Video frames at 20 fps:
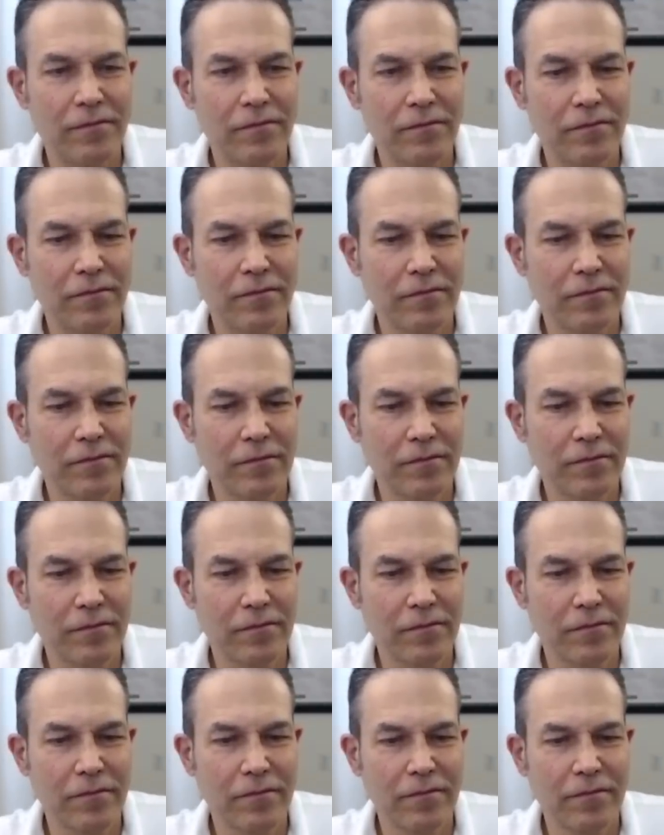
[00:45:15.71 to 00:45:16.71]

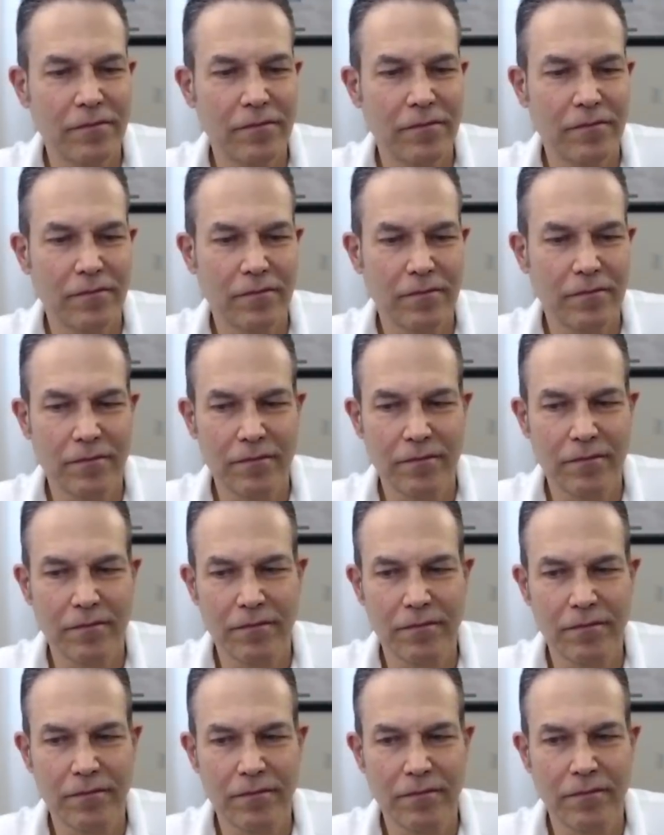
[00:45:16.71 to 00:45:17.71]

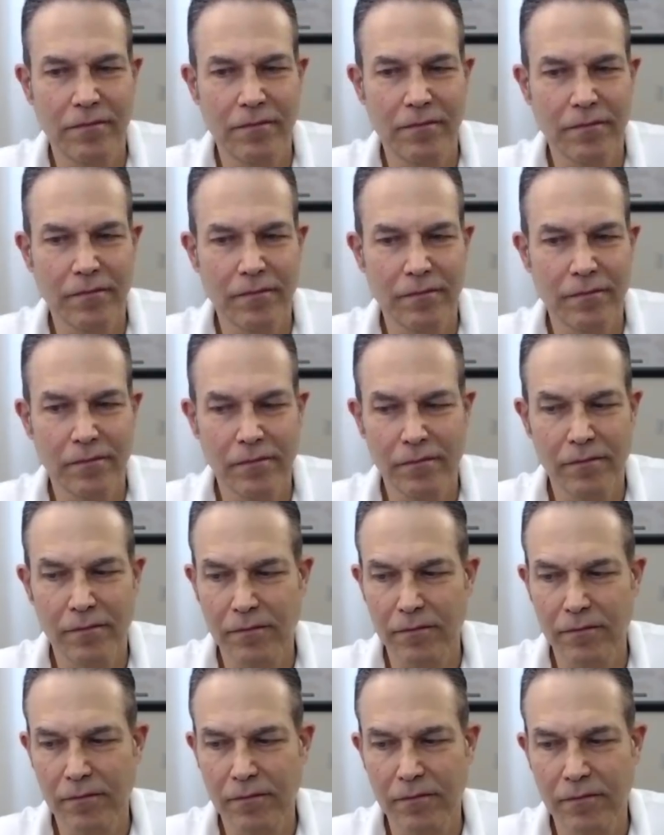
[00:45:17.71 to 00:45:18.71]

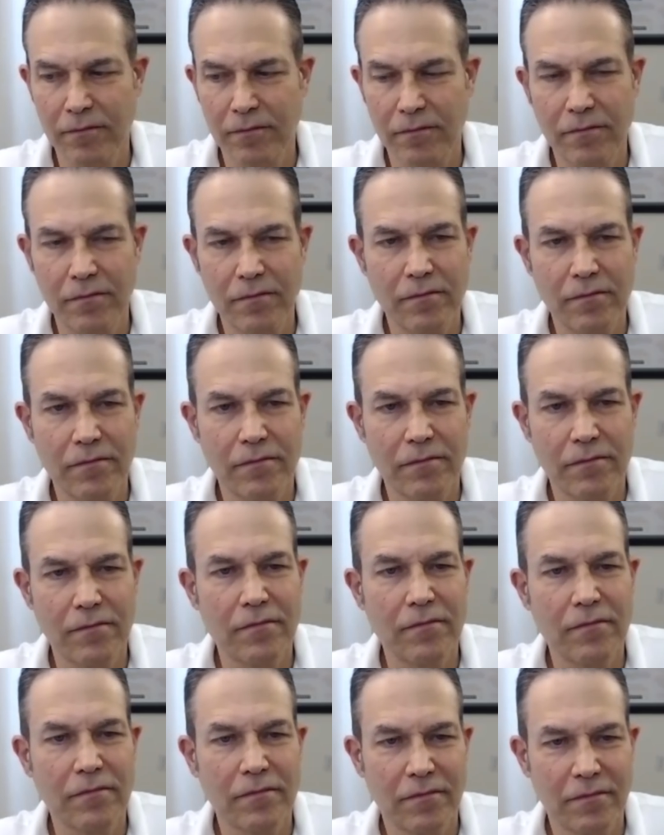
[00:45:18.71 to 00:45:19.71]

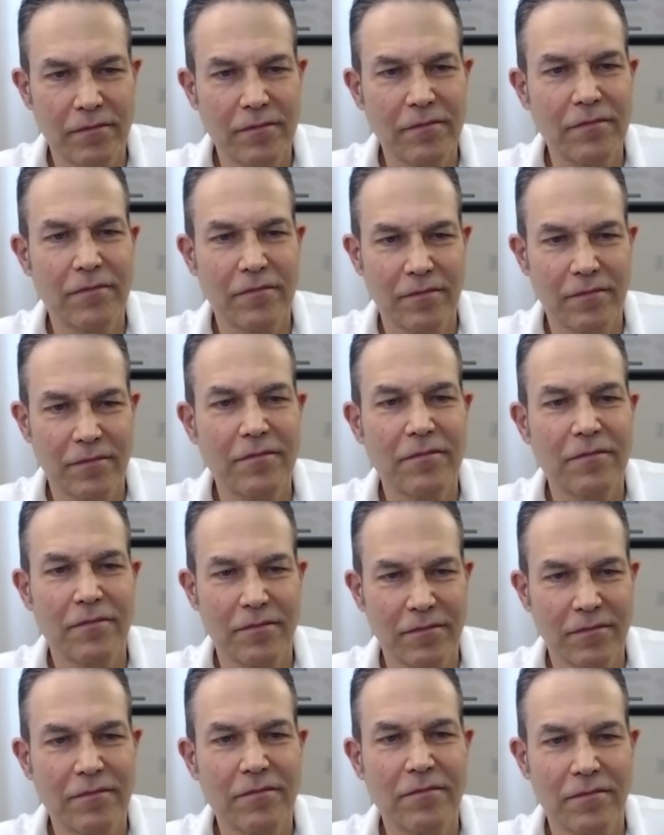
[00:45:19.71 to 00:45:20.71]

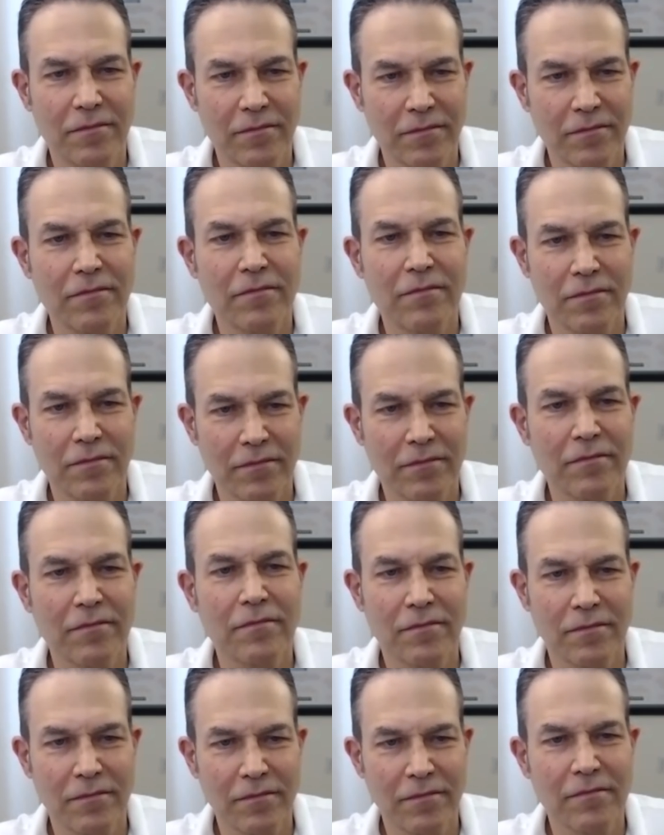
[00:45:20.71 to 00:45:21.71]

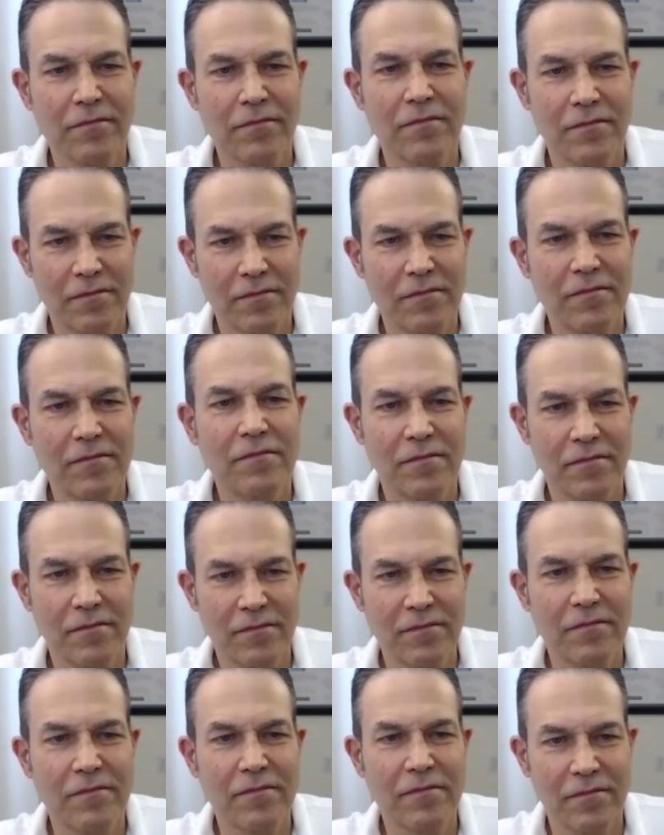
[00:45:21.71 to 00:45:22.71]

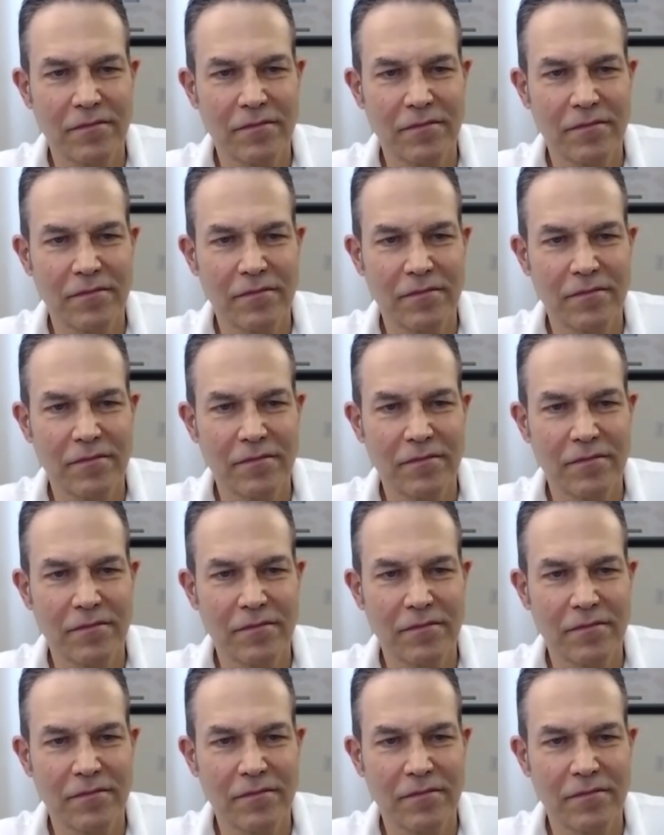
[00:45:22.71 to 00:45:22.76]
[no speech]